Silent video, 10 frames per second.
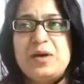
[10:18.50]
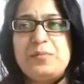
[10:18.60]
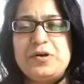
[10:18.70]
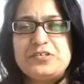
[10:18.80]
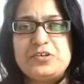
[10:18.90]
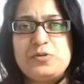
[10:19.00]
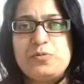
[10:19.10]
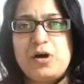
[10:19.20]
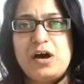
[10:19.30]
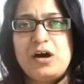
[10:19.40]
person
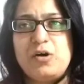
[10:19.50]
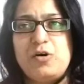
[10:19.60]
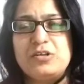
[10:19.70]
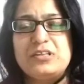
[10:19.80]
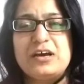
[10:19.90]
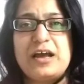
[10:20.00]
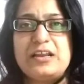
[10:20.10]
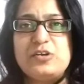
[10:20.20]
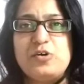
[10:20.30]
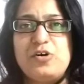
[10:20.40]
you are, or the
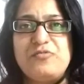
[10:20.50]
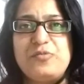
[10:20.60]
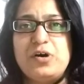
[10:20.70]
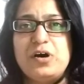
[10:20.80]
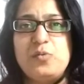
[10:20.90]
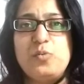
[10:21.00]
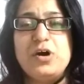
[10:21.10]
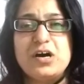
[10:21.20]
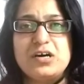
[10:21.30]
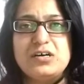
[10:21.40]
kind of
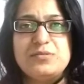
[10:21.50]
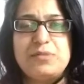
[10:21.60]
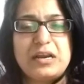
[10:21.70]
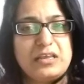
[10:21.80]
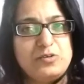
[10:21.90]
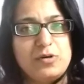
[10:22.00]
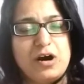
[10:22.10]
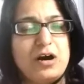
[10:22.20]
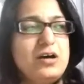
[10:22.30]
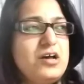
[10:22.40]
work buddy you
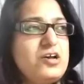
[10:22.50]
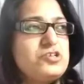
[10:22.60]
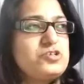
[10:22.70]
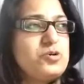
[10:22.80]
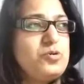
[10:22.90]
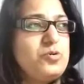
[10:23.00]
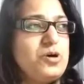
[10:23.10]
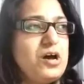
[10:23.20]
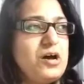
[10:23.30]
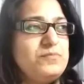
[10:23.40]
are.
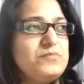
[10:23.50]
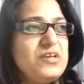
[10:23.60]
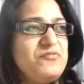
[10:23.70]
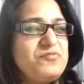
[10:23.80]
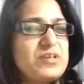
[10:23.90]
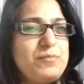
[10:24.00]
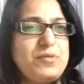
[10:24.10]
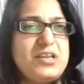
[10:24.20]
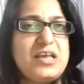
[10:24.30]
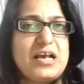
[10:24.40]
So if
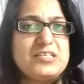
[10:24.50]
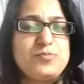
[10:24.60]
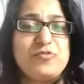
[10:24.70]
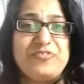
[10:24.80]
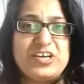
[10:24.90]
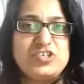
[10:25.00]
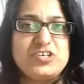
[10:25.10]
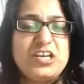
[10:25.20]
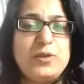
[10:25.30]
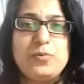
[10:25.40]
somebody has
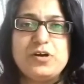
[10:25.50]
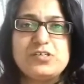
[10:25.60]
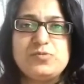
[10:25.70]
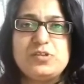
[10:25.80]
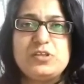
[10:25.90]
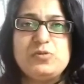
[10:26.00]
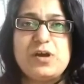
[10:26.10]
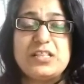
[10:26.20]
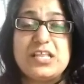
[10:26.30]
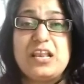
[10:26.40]
professionally worked with you
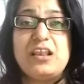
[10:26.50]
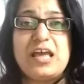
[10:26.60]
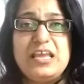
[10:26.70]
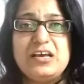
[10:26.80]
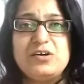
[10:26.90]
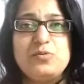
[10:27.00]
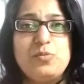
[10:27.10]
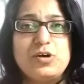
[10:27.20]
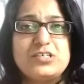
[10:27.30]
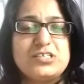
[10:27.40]
and they like
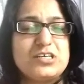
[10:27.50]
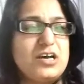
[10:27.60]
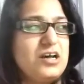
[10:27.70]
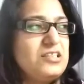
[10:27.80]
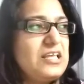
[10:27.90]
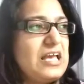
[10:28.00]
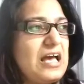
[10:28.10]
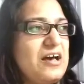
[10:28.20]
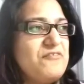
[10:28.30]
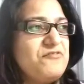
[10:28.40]
what they
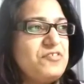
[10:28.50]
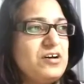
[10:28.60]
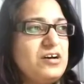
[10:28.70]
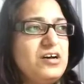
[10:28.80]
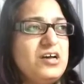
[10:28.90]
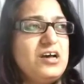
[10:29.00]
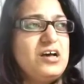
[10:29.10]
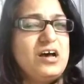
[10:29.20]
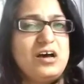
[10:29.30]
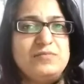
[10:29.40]
have
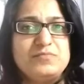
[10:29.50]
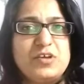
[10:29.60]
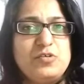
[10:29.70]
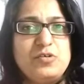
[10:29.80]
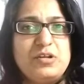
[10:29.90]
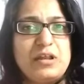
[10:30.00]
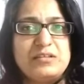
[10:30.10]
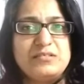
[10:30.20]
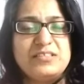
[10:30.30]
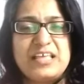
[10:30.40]

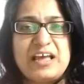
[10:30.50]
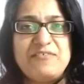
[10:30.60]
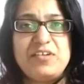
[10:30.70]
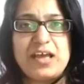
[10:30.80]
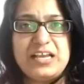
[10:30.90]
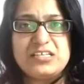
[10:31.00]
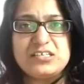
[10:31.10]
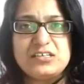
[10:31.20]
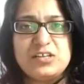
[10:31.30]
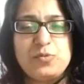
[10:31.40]
they have
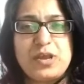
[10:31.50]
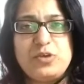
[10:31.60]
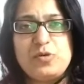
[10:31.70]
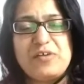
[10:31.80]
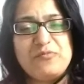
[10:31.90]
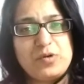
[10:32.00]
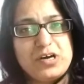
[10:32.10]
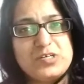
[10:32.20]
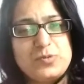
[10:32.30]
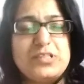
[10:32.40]
liked the way you have
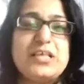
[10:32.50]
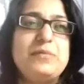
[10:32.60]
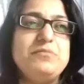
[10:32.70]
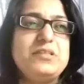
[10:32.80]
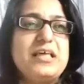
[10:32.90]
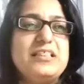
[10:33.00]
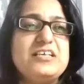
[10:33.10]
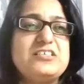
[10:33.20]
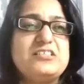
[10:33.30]
worked with them, then